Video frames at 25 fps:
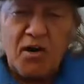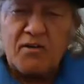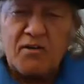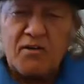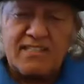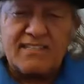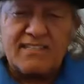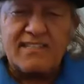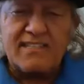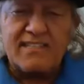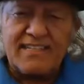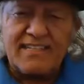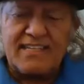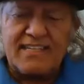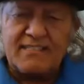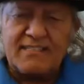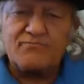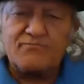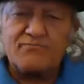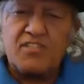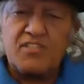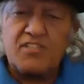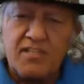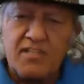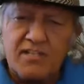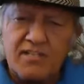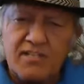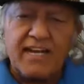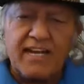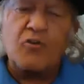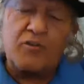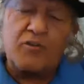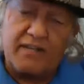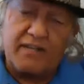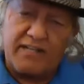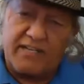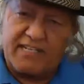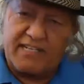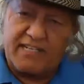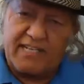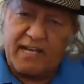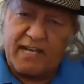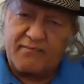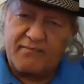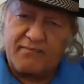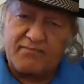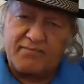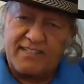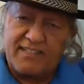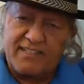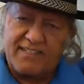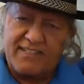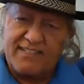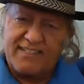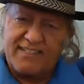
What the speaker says: children laugh 400 times a day.